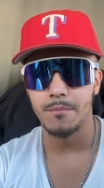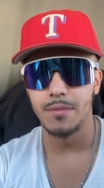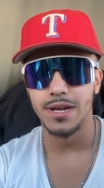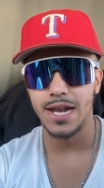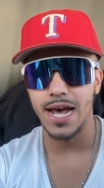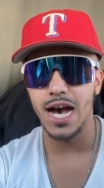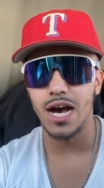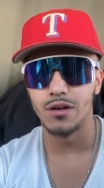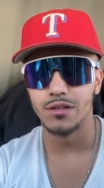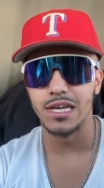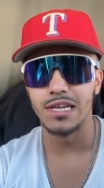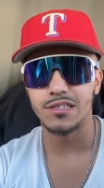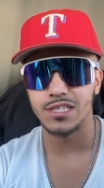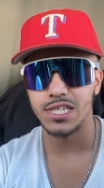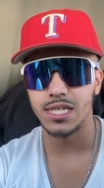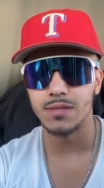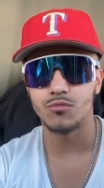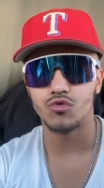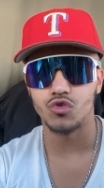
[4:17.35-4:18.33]
But now that
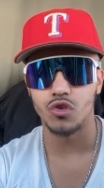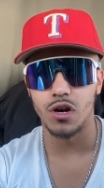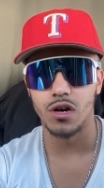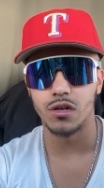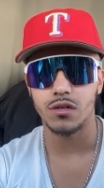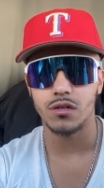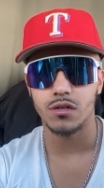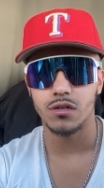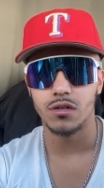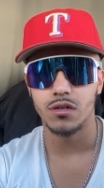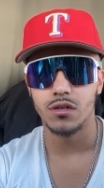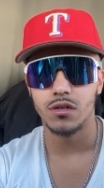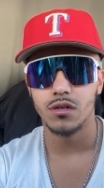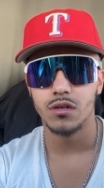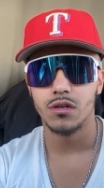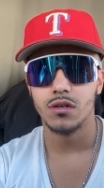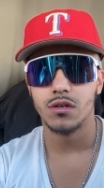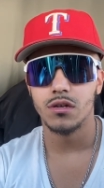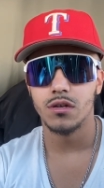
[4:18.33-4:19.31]
same truck,
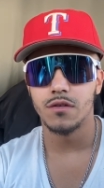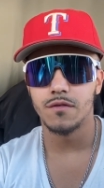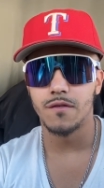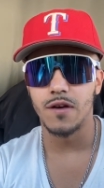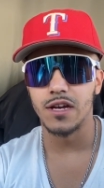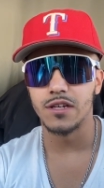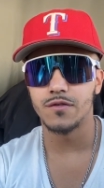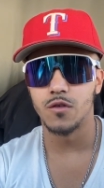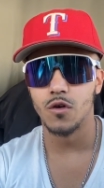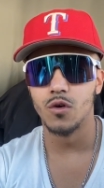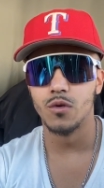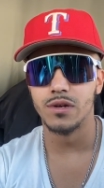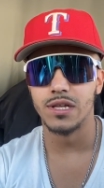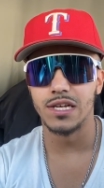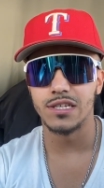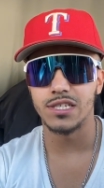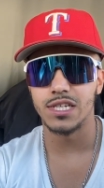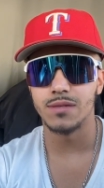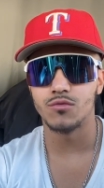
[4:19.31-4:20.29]
fast forward,
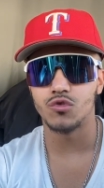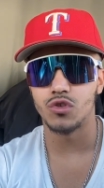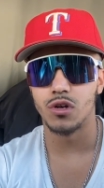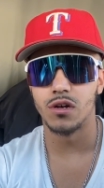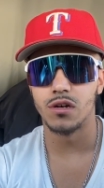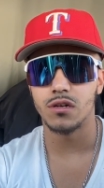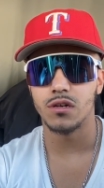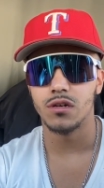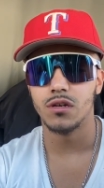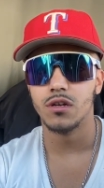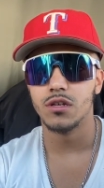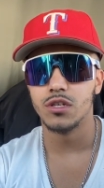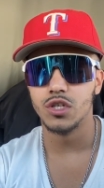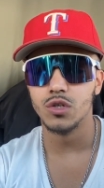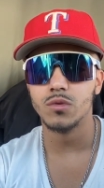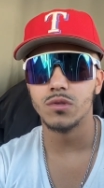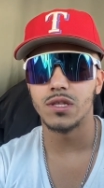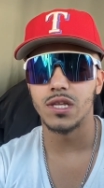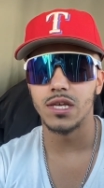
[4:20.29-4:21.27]
that same truck,
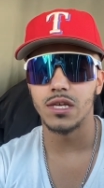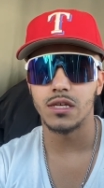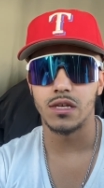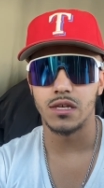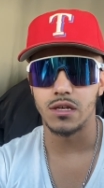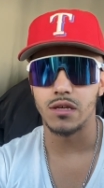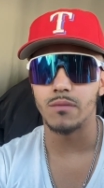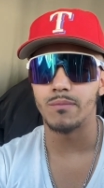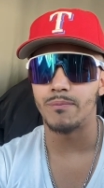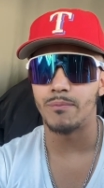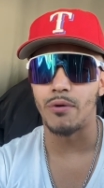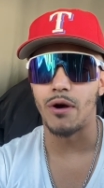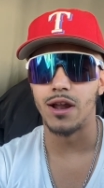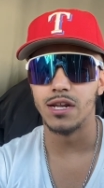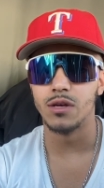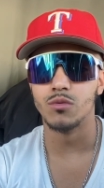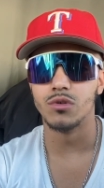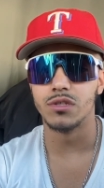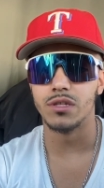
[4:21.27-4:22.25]
you would think it
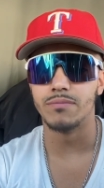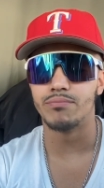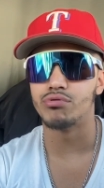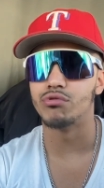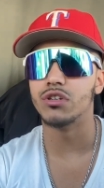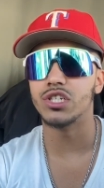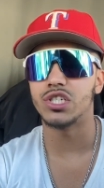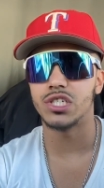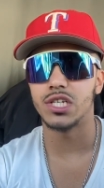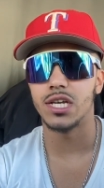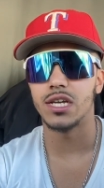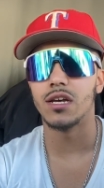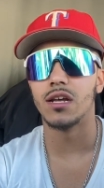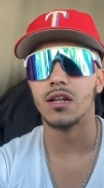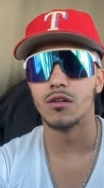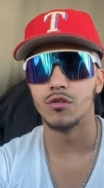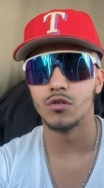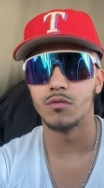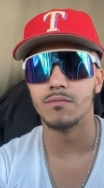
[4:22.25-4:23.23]
probably would depreciate a
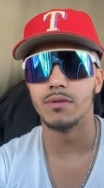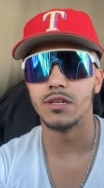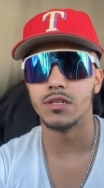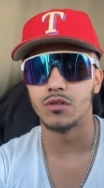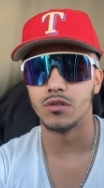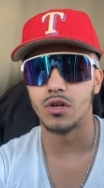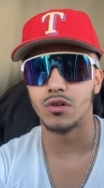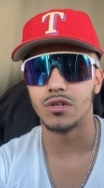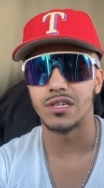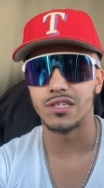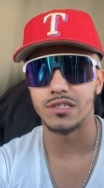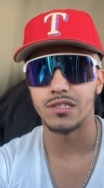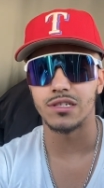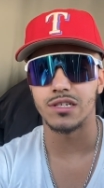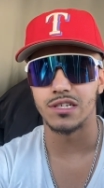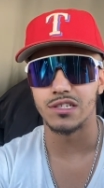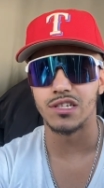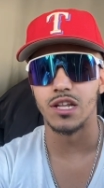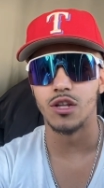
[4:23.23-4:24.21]
little bit, you know, because
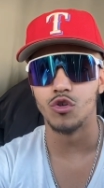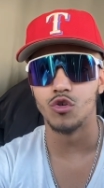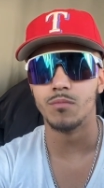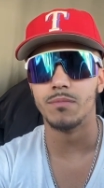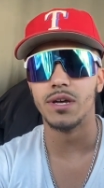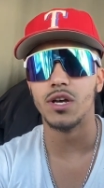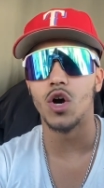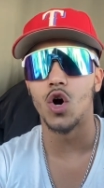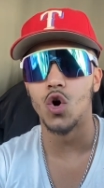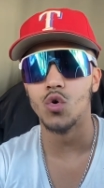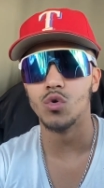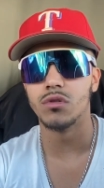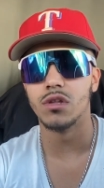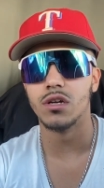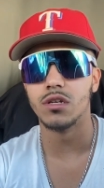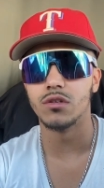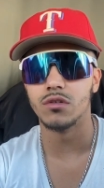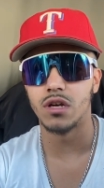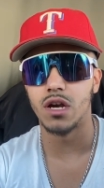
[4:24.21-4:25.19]
it's a little bit
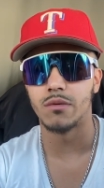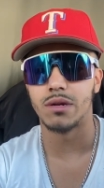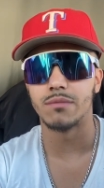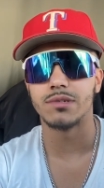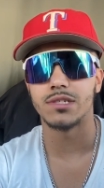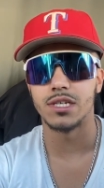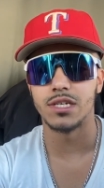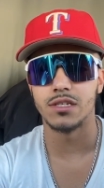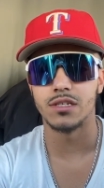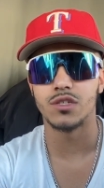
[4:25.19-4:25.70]
older. You get what I'm saying?